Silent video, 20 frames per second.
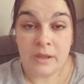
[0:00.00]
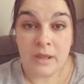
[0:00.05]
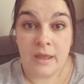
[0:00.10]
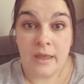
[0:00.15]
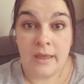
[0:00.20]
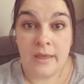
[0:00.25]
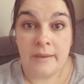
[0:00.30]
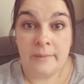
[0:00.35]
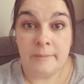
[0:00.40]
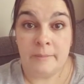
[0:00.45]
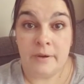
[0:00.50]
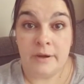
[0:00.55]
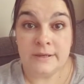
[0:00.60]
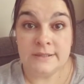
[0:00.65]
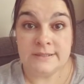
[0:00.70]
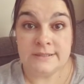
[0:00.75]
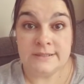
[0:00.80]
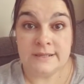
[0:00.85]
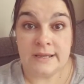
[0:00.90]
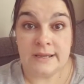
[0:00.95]
I
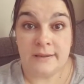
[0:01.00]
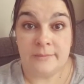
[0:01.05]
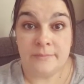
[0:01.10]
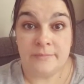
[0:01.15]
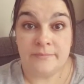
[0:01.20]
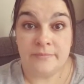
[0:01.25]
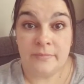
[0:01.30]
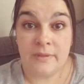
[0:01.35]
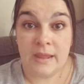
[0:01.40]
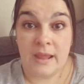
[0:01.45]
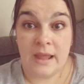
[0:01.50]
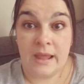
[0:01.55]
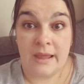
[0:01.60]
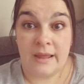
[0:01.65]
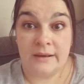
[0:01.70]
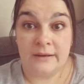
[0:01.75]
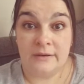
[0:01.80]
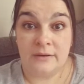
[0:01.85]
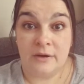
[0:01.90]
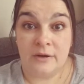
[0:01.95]
did it,
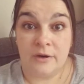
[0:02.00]
and